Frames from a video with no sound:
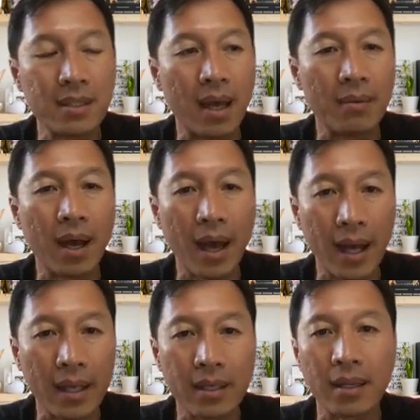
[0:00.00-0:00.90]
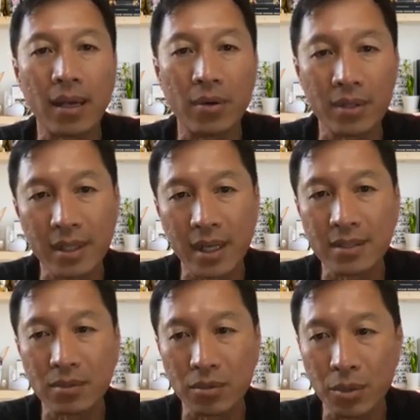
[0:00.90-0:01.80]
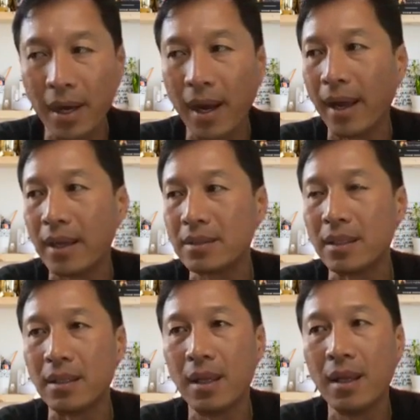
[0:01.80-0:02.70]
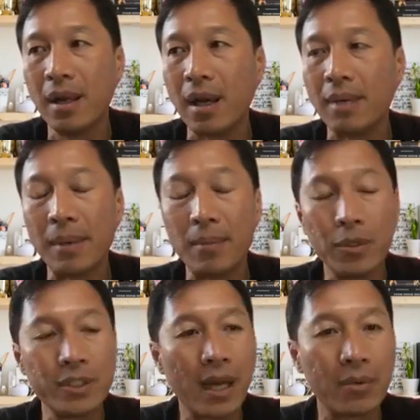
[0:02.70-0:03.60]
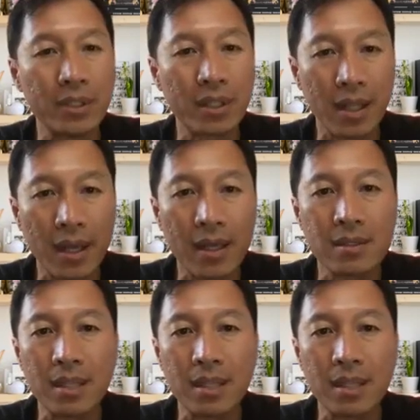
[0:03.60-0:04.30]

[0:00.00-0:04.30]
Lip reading: I hike and I organize group hikes, and I'm always out with clients.